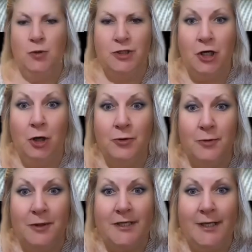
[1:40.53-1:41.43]
start
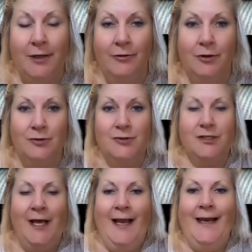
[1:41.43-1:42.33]
with the
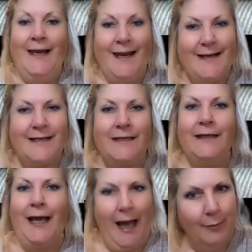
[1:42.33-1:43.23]
materials.
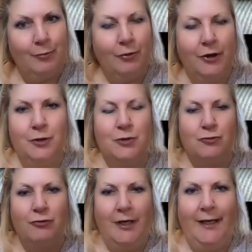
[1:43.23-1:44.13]
Linen cambric
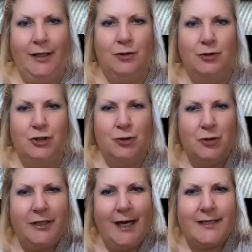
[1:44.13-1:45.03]
was really good. You
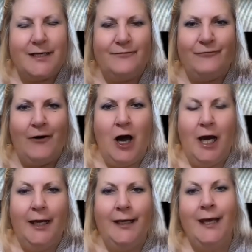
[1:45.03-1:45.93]
could get it
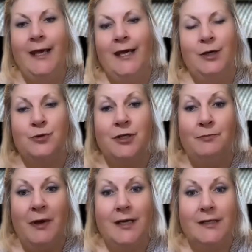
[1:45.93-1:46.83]
fine. It was
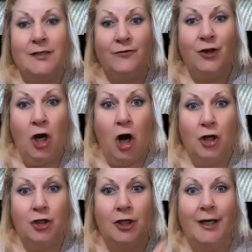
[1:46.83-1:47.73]
a mix of
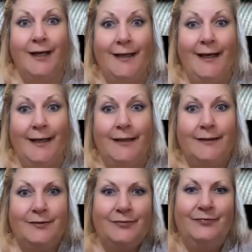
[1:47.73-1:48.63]
cotton and
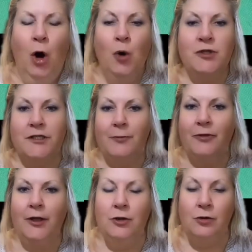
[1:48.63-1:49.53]
linen. Or
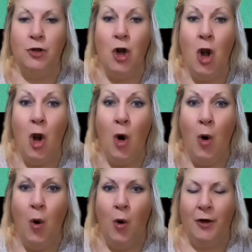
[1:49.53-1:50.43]
something called
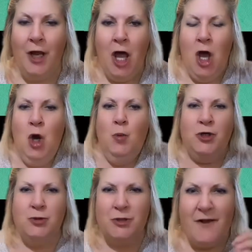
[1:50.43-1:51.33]
lawn,
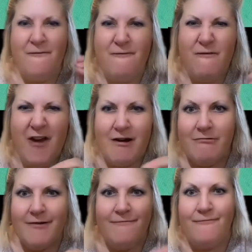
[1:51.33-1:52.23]
which was a
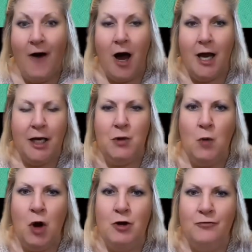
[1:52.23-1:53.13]
very fine
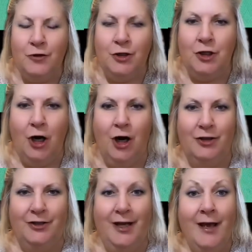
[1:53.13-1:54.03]
woven
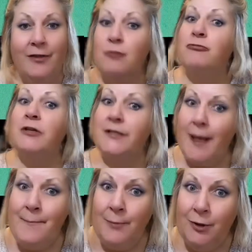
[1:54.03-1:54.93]
cotton that
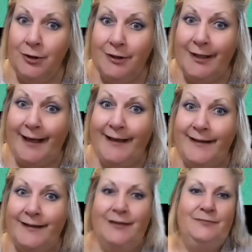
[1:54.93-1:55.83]
resembled linen.